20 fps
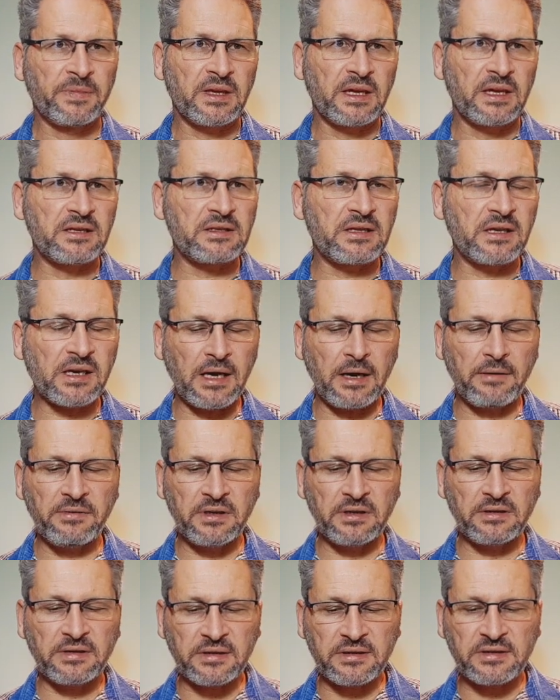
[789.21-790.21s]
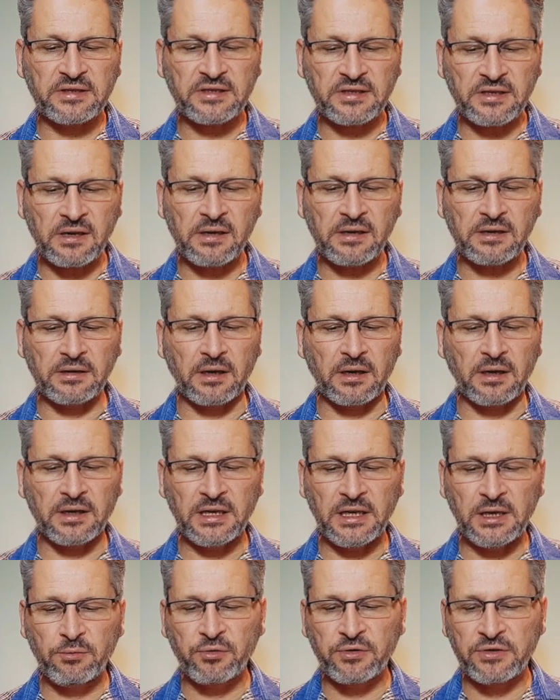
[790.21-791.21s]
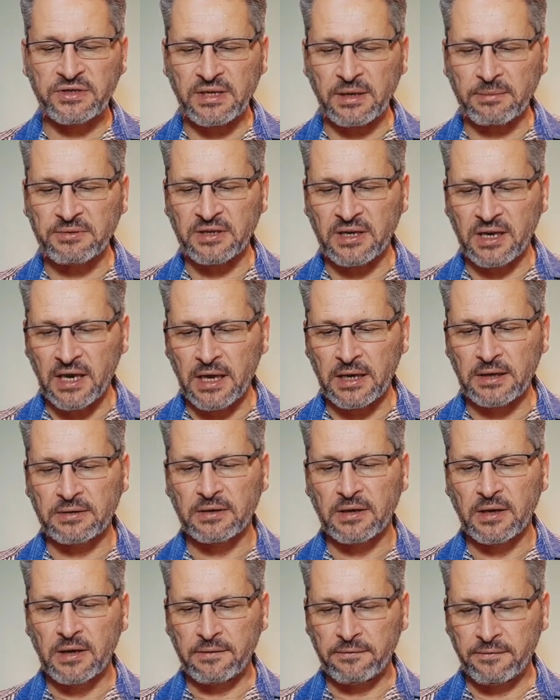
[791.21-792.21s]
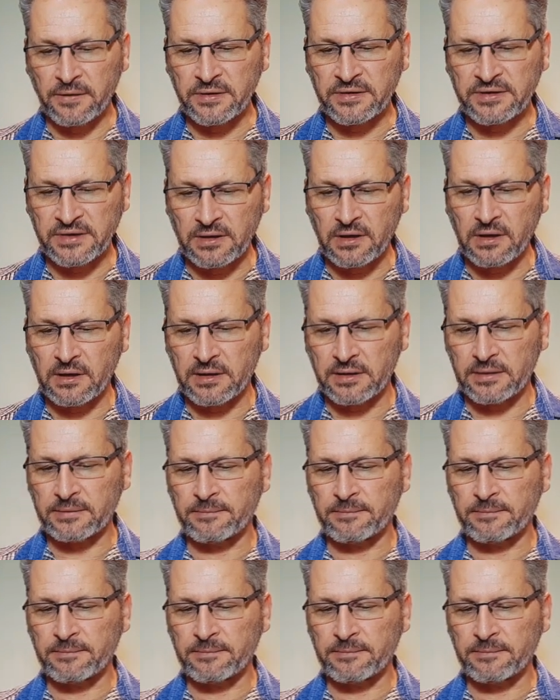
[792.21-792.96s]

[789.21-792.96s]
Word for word: is the covenant at Sinai, Hebrews chapter 8, verse 9.